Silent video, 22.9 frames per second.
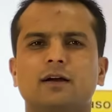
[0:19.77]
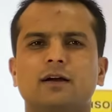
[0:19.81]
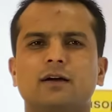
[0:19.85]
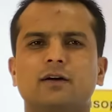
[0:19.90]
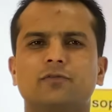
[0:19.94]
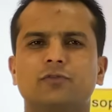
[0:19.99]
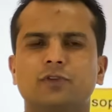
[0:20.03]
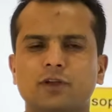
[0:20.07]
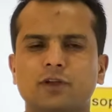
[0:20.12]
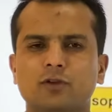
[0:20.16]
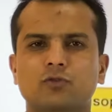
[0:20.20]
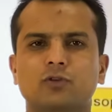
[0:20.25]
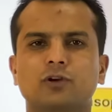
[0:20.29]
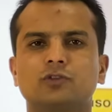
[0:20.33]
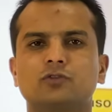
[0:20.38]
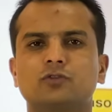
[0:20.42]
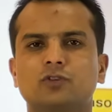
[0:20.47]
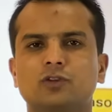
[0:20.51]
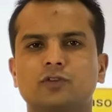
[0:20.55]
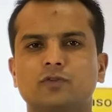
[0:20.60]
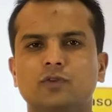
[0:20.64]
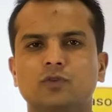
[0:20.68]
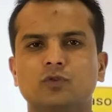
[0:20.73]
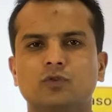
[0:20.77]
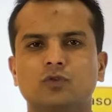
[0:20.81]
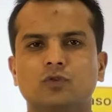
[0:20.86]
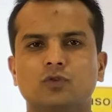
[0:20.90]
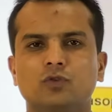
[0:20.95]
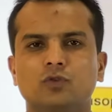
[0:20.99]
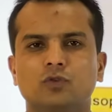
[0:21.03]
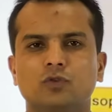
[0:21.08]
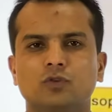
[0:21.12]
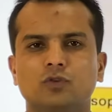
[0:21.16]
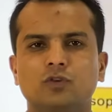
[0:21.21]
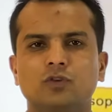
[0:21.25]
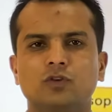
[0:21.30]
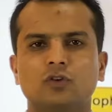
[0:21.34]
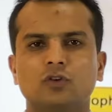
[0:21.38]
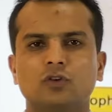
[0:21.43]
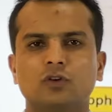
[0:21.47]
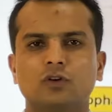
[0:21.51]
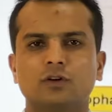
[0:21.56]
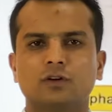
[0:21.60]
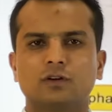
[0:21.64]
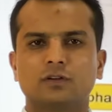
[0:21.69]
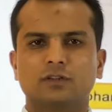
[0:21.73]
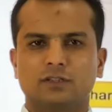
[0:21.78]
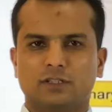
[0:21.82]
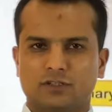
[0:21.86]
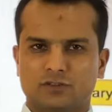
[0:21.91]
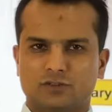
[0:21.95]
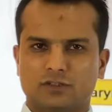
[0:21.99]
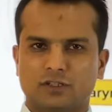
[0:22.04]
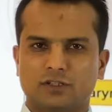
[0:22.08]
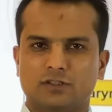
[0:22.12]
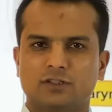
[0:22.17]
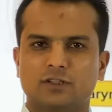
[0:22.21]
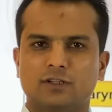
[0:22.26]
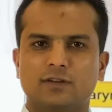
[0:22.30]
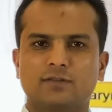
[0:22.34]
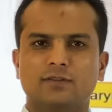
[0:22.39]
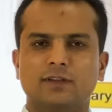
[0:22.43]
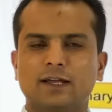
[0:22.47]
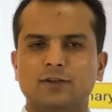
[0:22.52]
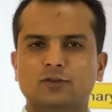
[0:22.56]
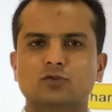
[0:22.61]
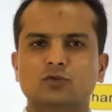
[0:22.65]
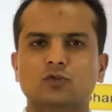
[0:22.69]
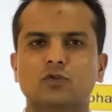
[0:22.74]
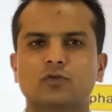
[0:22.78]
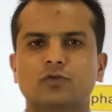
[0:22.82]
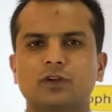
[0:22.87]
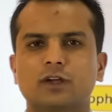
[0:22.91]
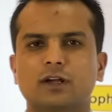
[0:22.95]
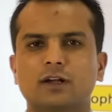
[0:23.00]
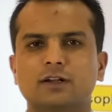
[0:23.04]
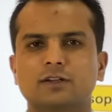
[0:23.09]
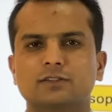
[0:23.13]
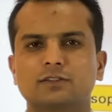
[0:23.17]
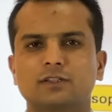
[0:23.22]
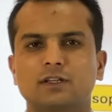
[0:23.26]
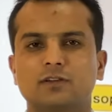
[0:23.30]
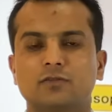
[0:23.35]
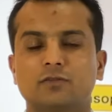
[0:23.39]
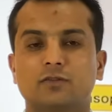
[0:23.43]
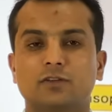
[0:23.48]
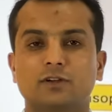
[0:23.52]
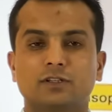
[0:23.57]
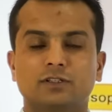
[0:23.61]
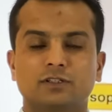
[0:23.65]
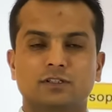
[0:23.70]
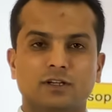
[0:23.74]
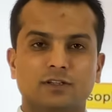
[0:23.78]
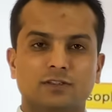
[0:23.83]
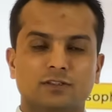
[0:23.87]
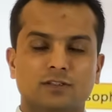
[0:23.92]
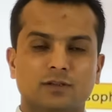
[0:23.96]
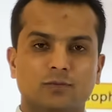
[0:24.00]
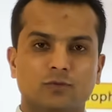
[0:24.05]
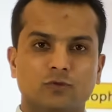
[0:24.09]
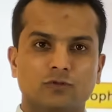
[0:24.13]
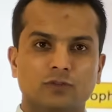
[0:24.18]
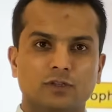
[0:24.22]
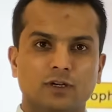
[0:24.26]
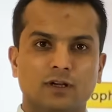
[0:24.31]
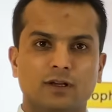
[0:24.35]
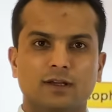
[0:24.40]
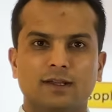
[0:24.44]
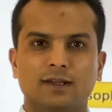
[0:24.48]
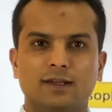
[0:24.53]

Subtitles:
We are going to review the structure of the esophagus, then we will discuss about the